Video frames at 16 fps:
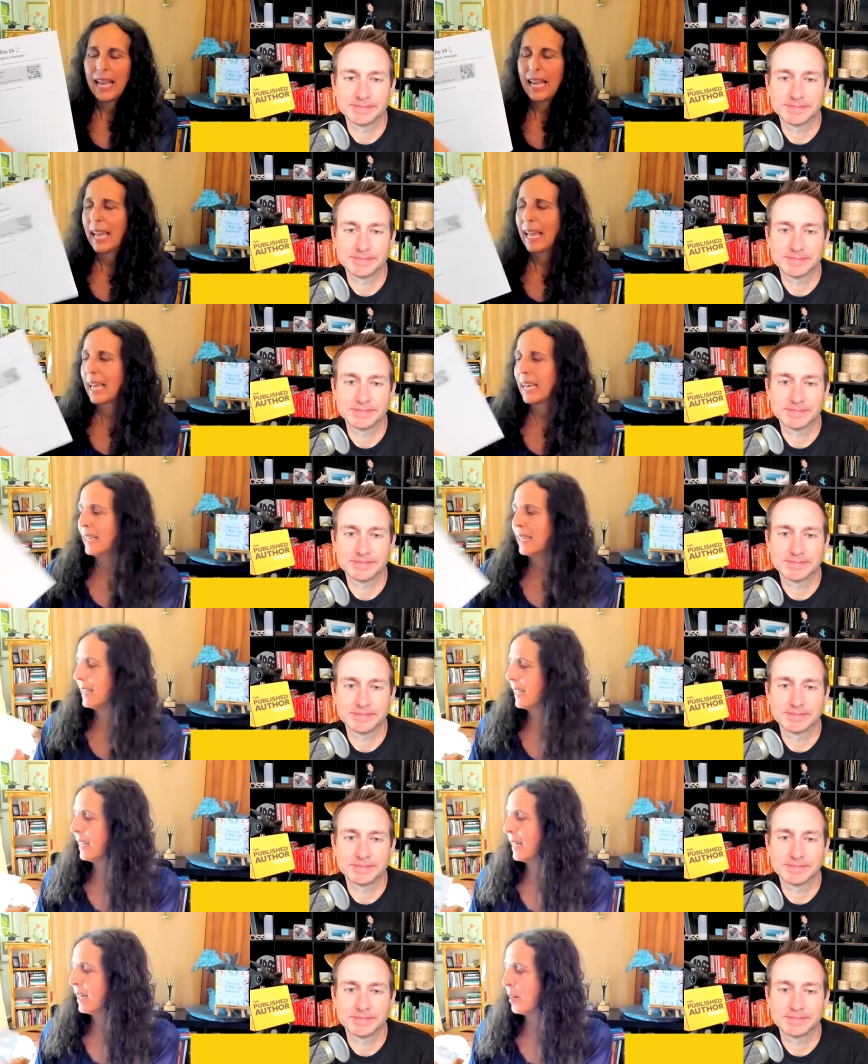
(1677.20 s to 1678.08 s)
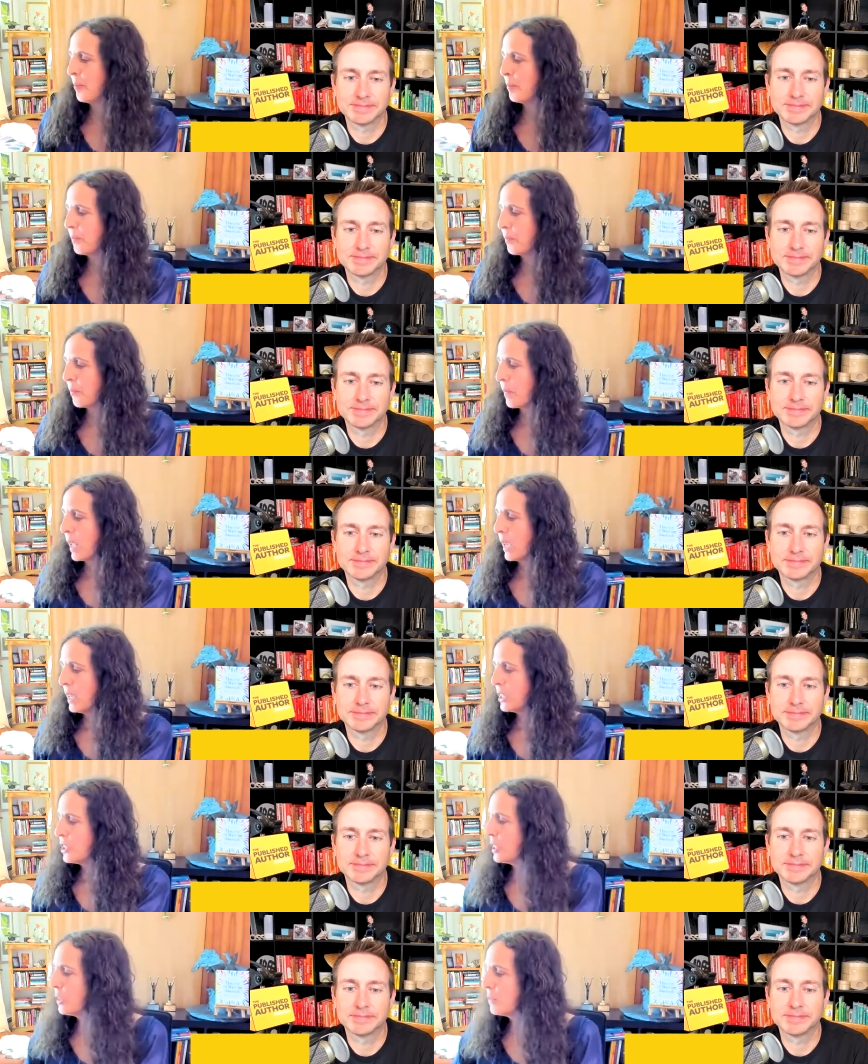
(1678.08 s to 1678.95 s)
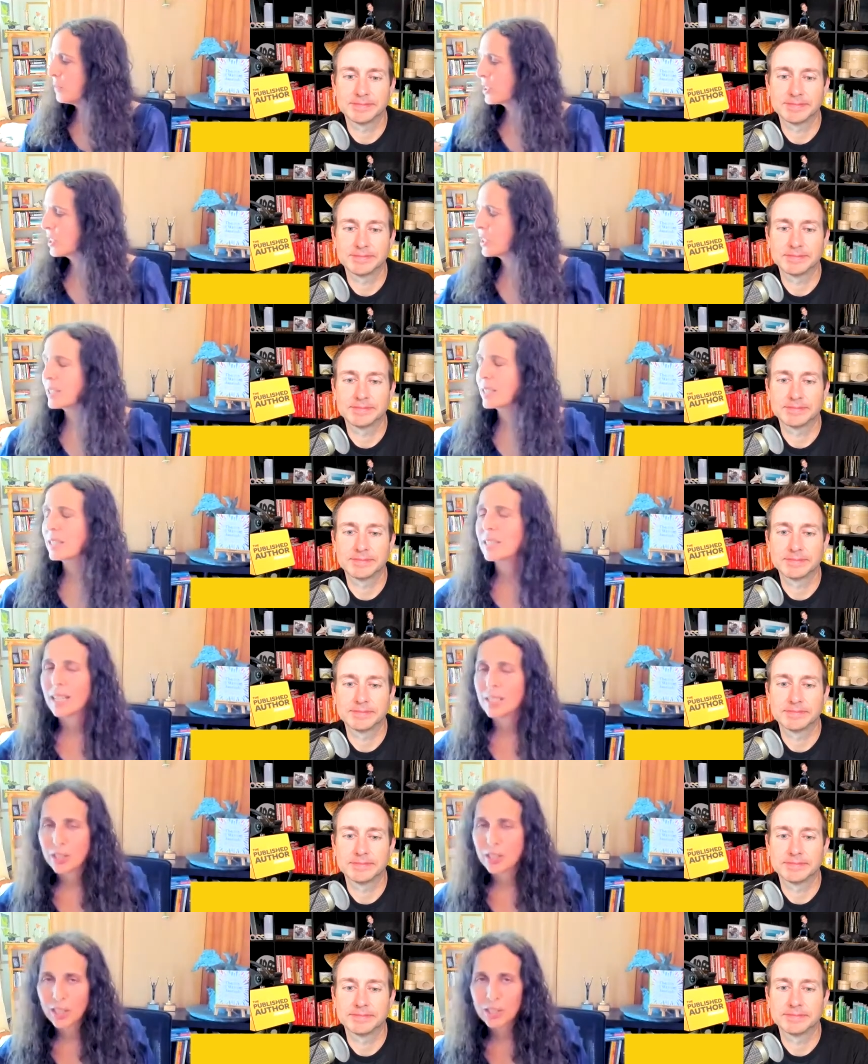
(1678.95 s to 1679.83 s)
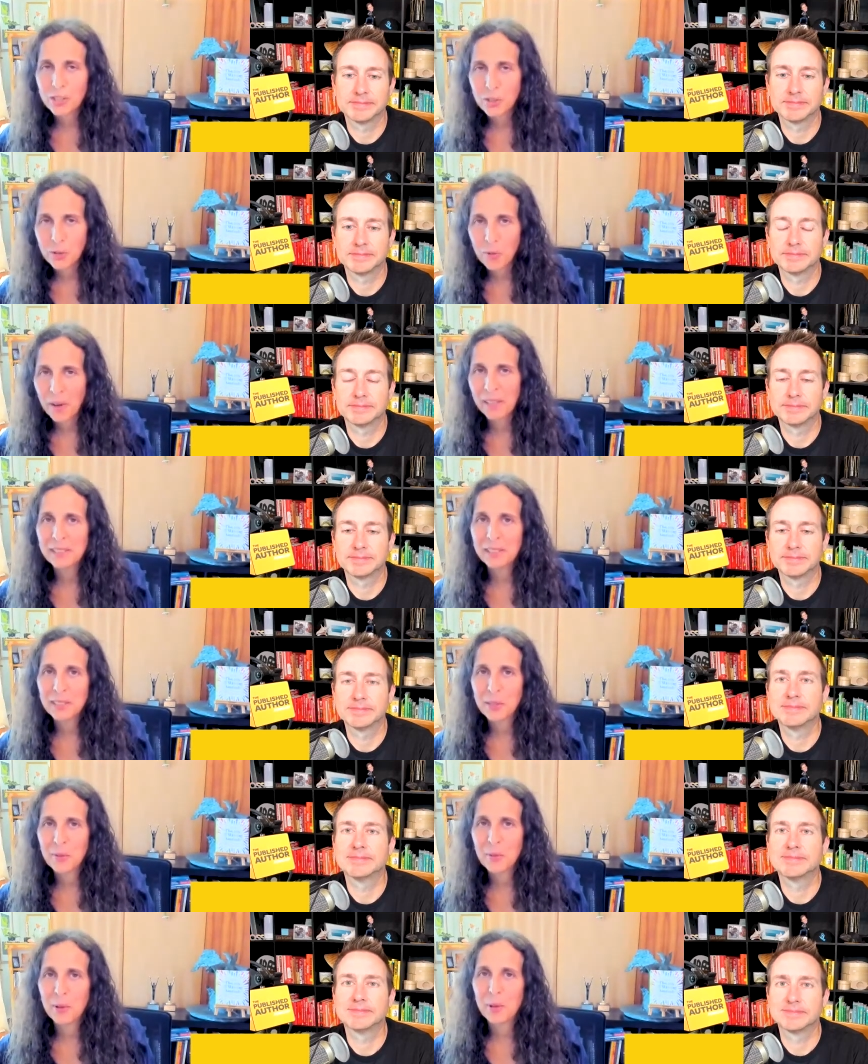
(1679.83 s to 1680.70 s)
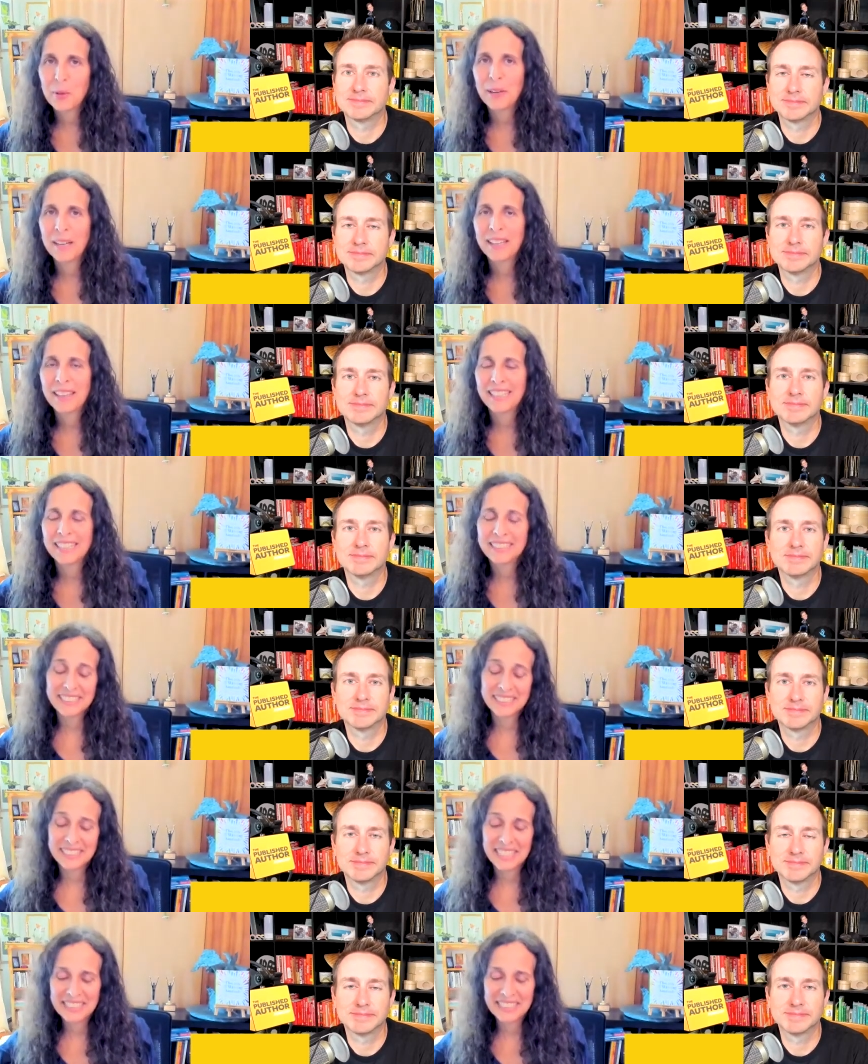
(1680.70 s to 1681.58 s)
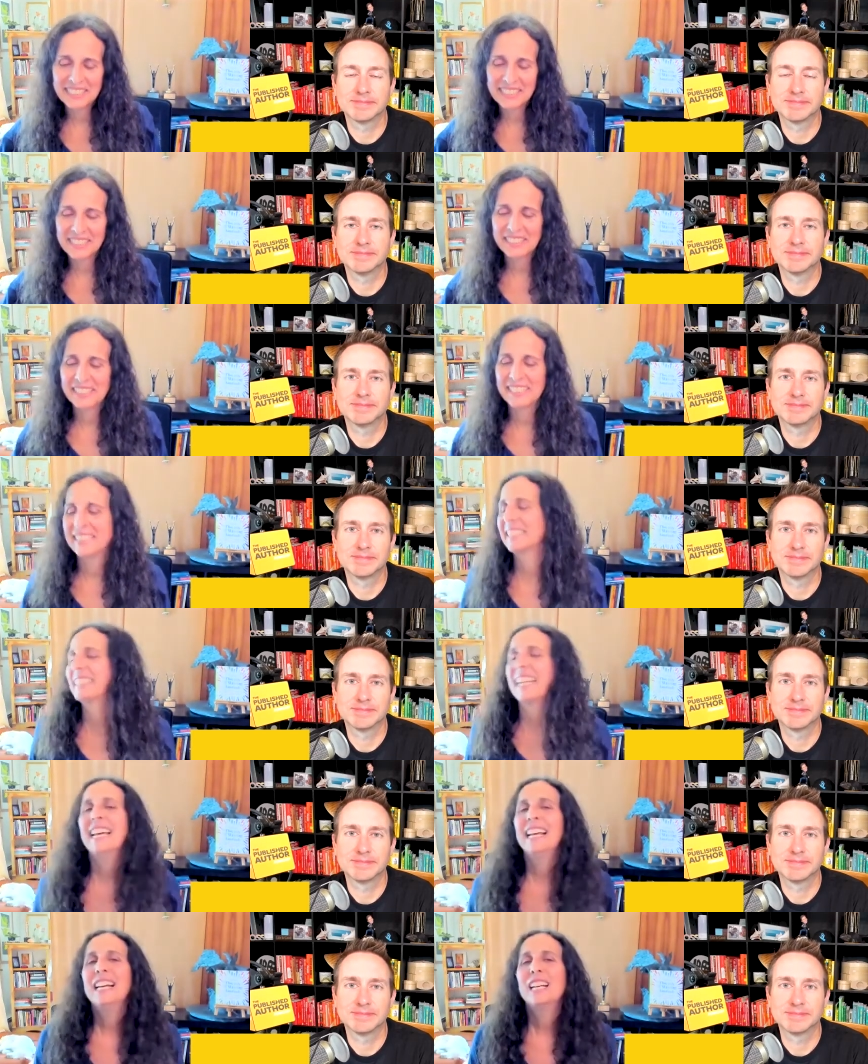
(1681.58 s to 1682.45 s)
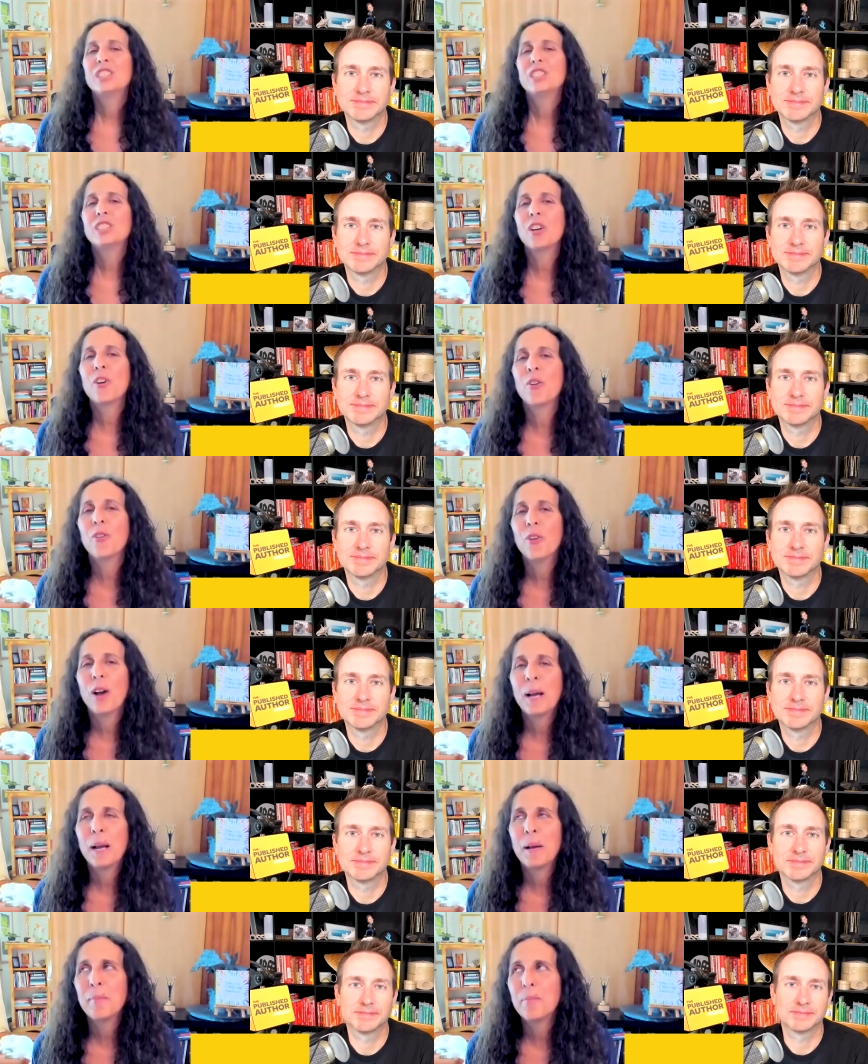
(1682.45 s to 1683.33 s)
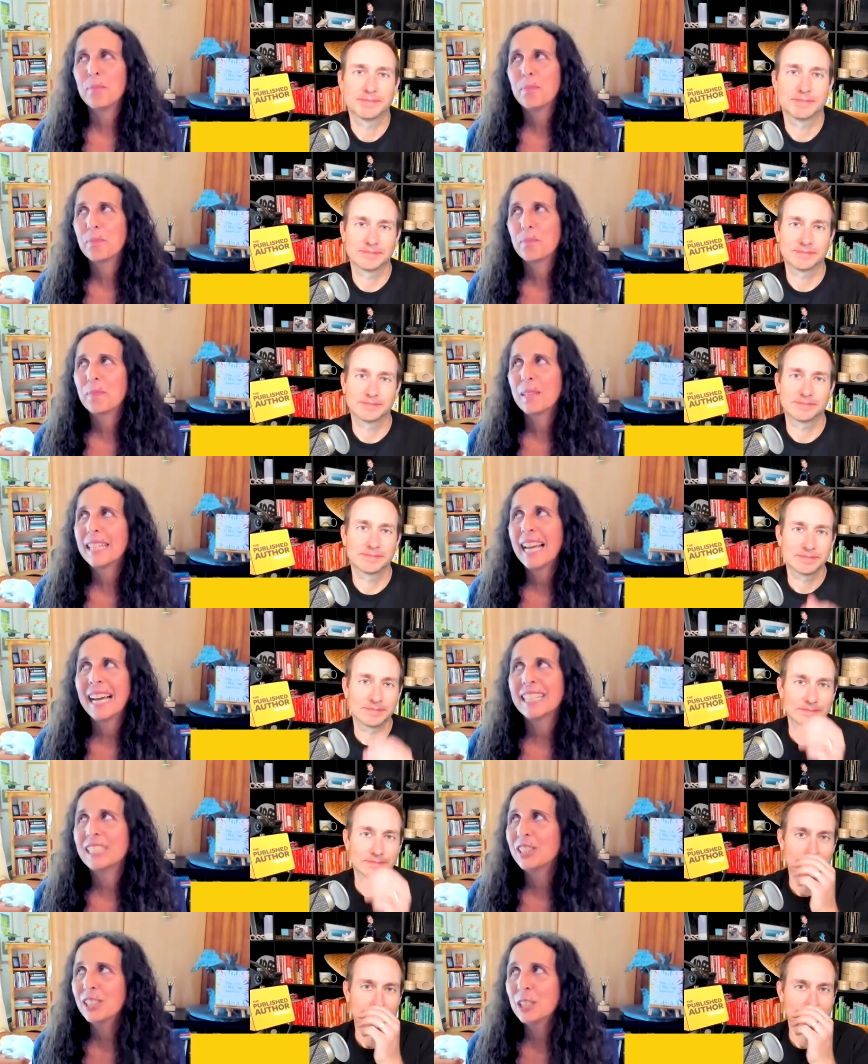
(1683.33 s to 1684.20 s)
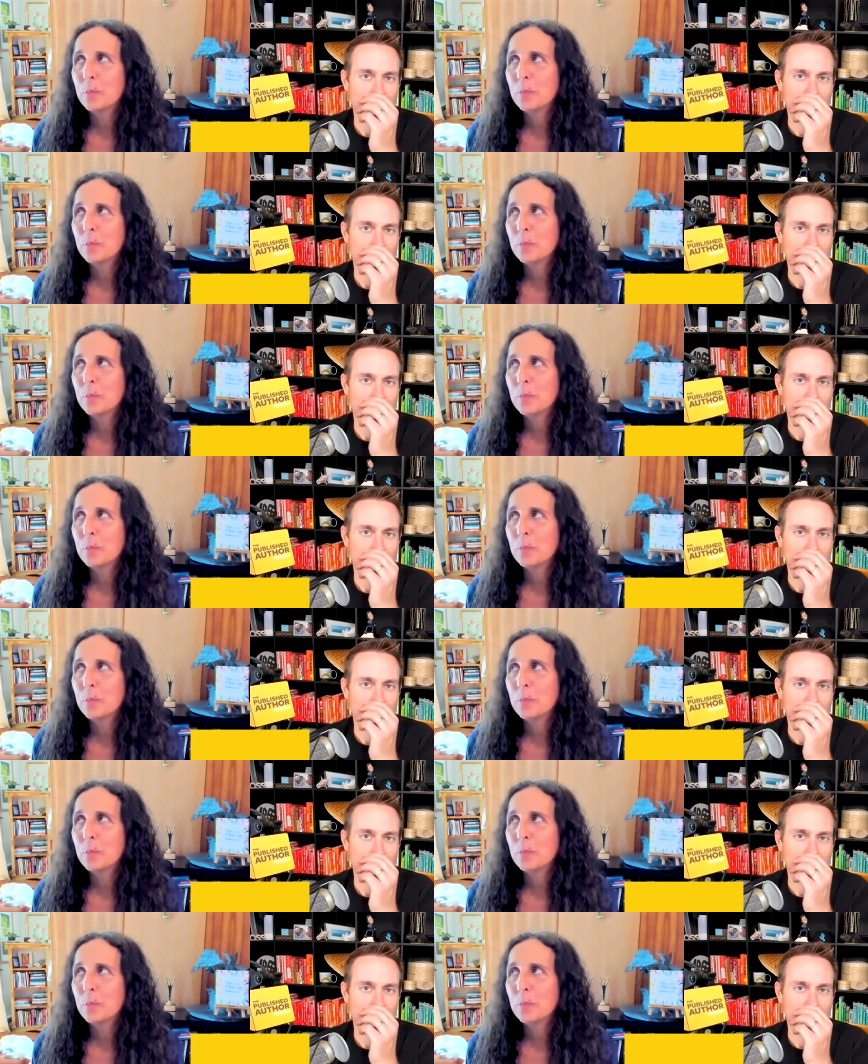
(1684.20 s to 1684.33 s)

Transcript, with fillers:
Speaker 1: and um, she was just such a joy to work with and, and still is so um, yeah it just